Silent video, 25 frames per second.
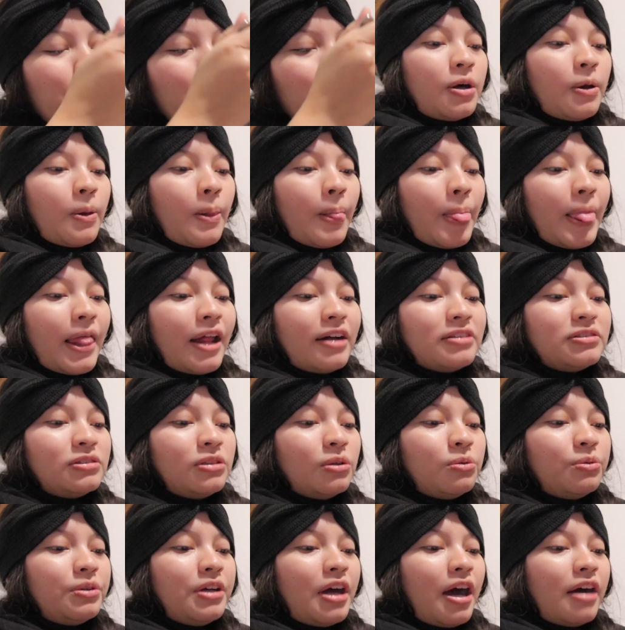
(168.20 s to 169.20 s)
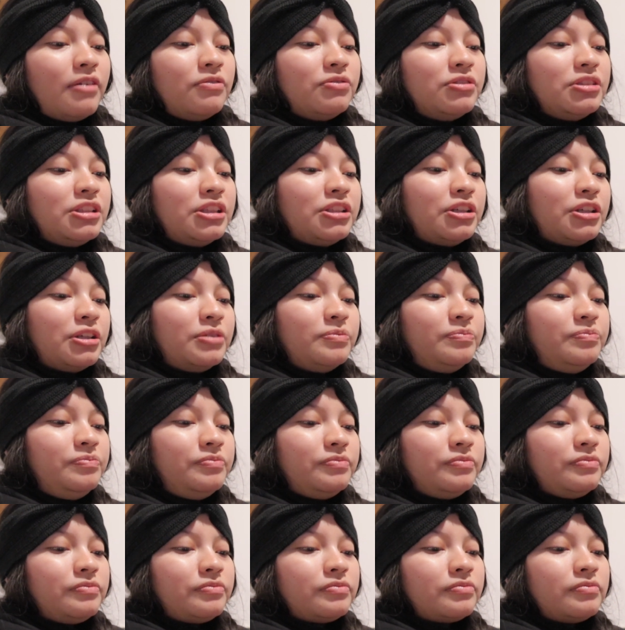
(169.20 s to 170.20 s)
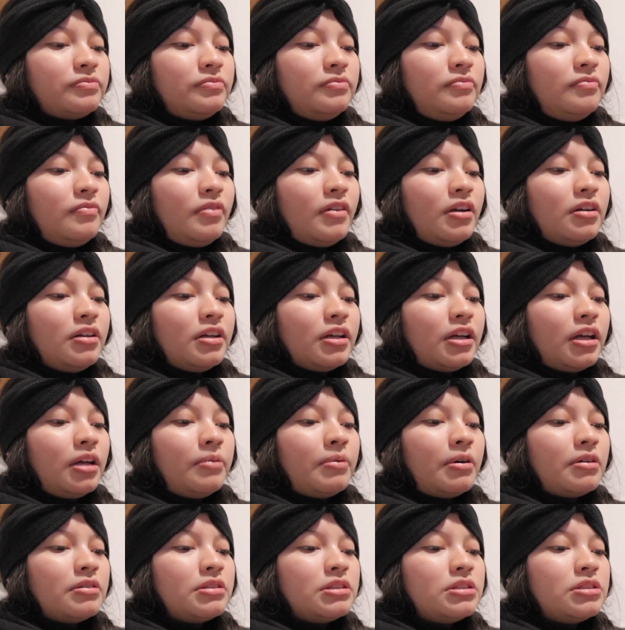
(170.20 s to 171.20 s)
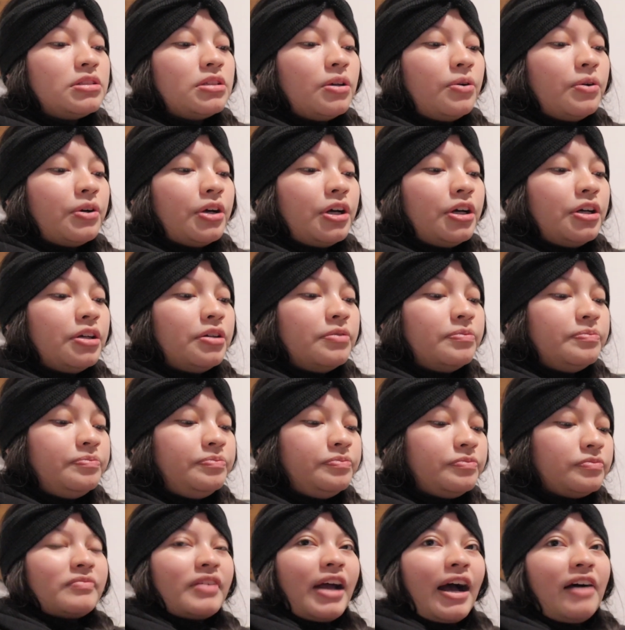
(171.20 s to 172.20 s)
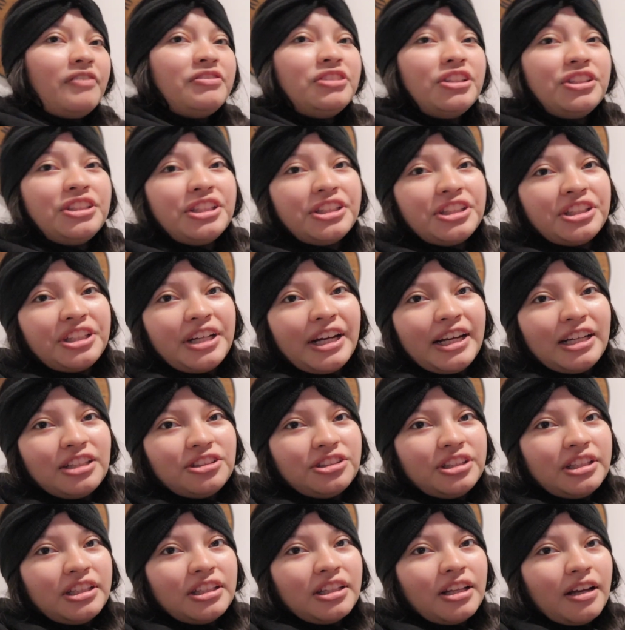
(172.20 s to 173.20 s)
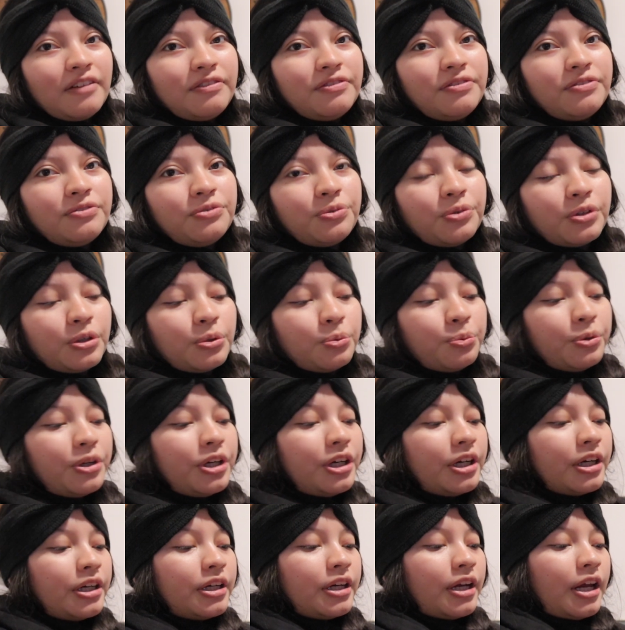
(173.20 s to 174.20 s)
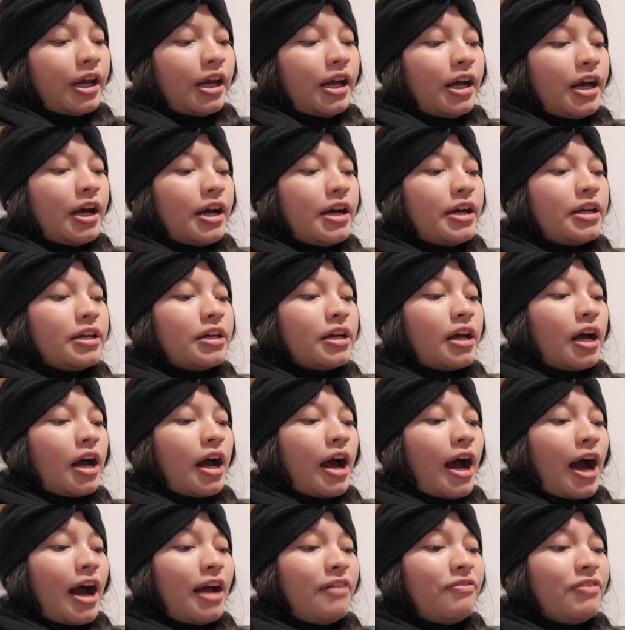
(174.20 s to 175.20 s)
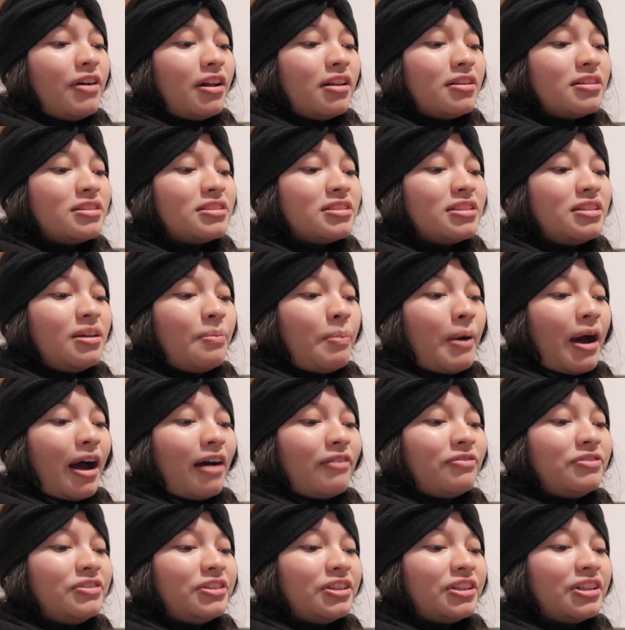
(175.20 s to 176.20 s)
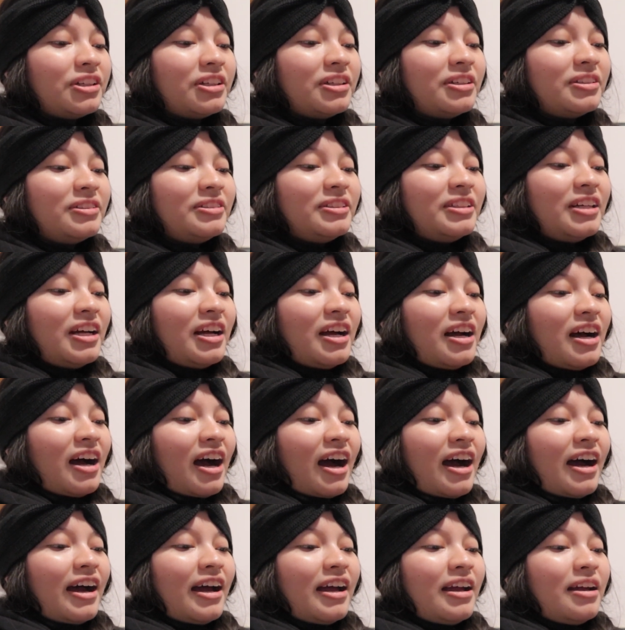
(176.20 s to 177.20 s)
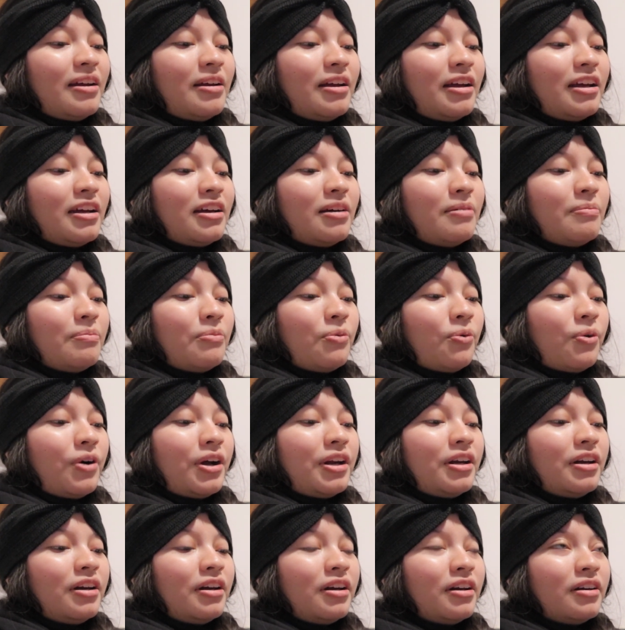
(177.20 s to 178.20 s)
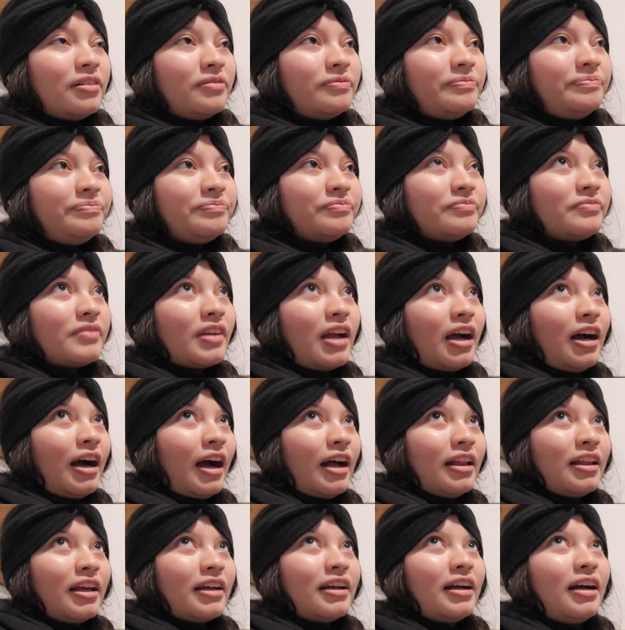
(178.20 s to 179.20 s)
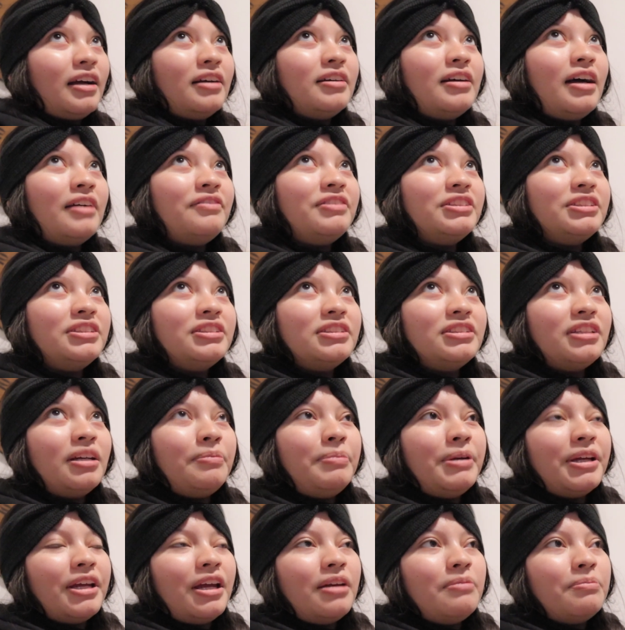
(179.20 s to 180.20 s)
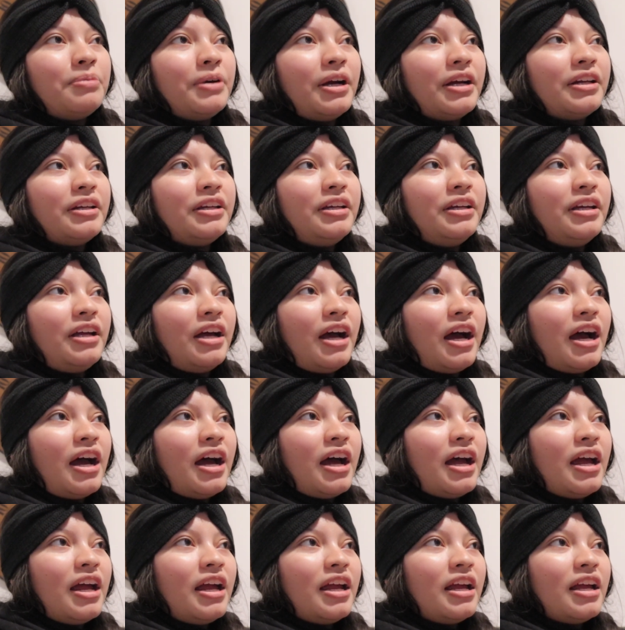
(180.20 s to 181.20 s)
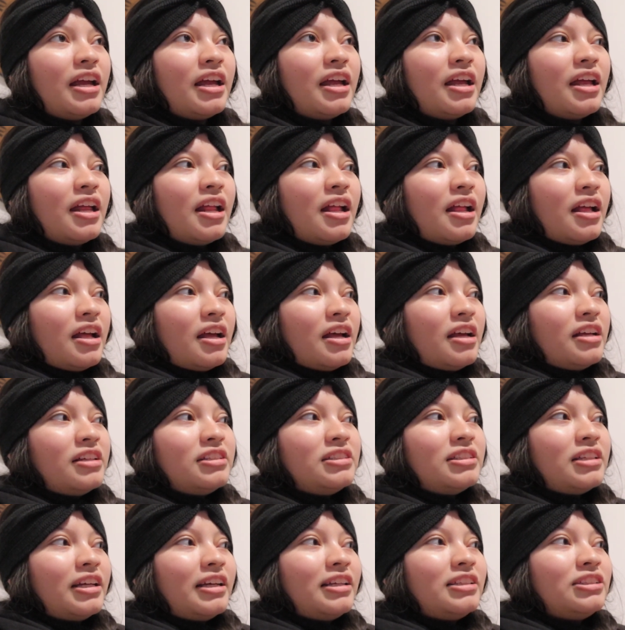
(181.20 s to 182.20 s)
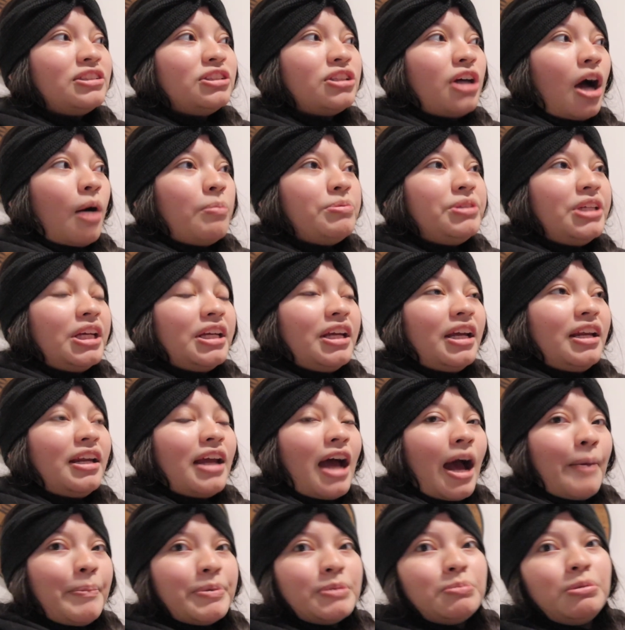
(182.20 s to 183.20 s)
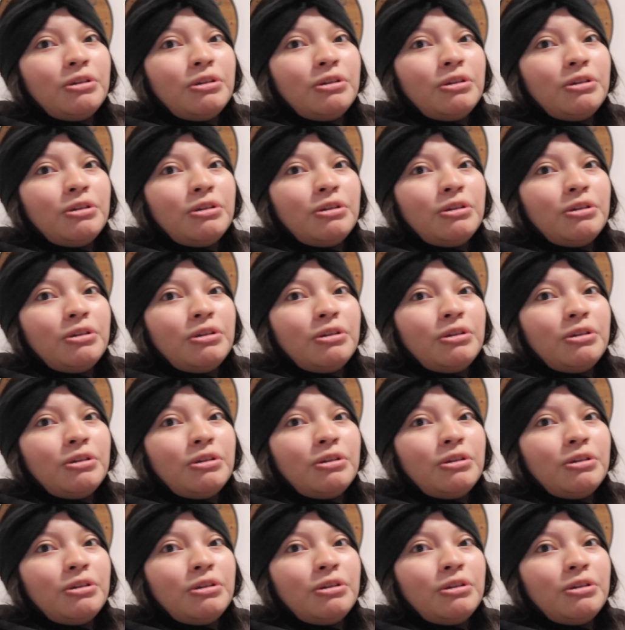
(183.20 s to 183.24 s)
So that's what we had for dinner. It came out so good. After dinner, Adrian left for work and I fell asleep after. I am one, like, ever since I became pregnant, I like stopped taking naps.